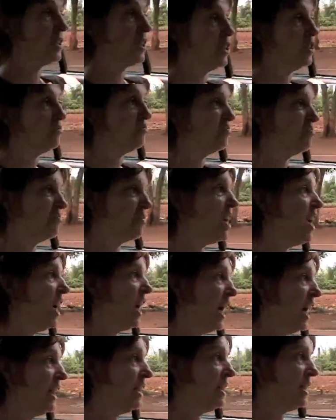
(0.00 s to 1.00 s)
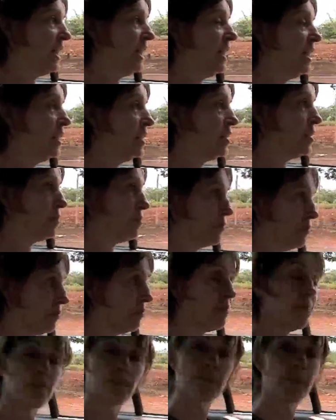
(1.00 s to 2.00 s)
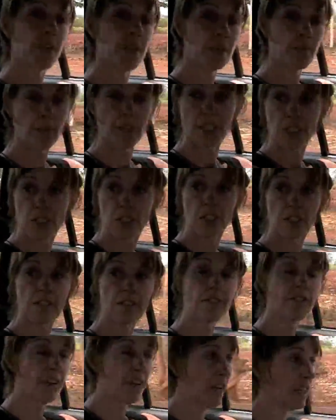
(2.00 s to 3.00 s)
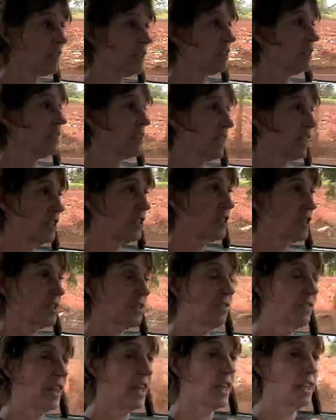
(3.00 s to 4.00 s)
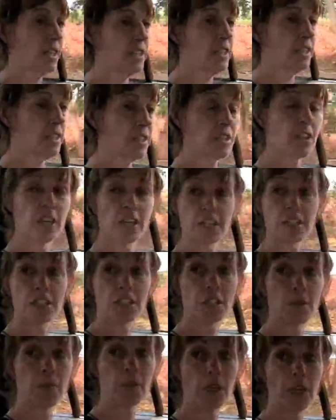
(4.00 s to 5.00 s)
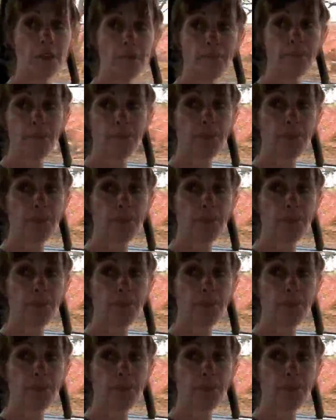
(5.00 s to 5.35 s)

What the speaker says: so I'd say he's pretty much in the final stages of AIDS. He's got TB.